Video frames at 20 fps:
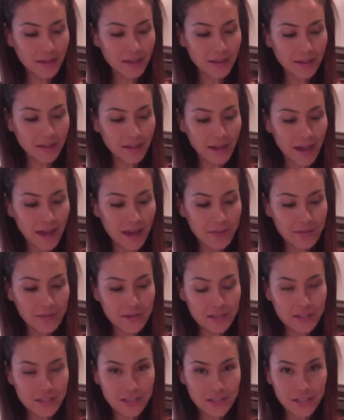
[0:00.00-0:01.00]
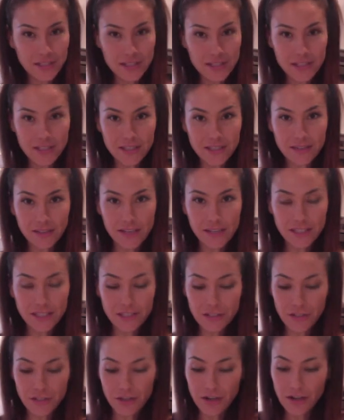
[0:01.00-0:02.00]
cabbage into this glass
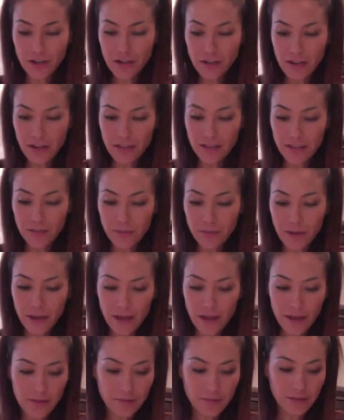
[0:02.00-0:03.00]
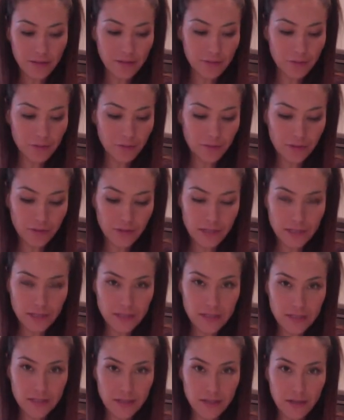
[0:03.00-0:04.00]
jar, and then what I have left over is
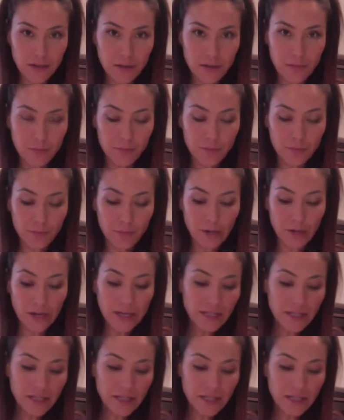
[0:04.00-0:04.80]
some brine,